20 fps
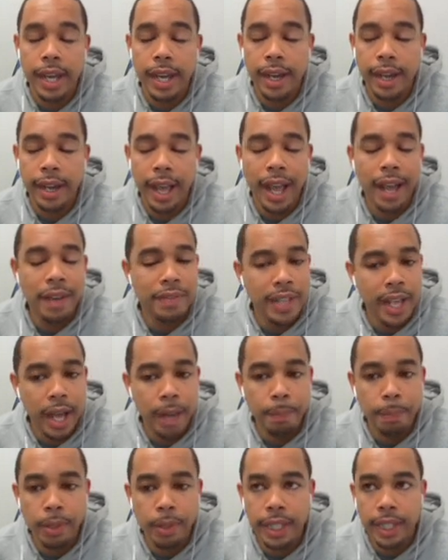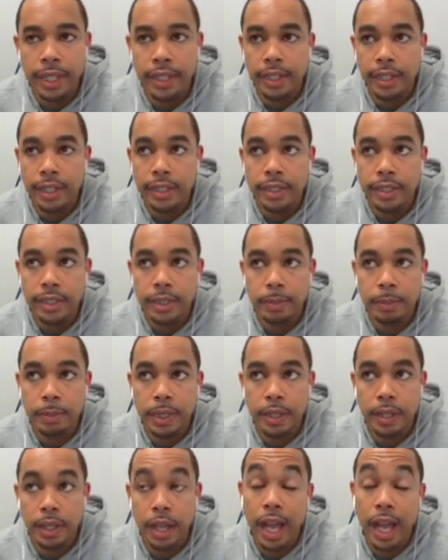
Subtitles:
I have not played Melissa Smith.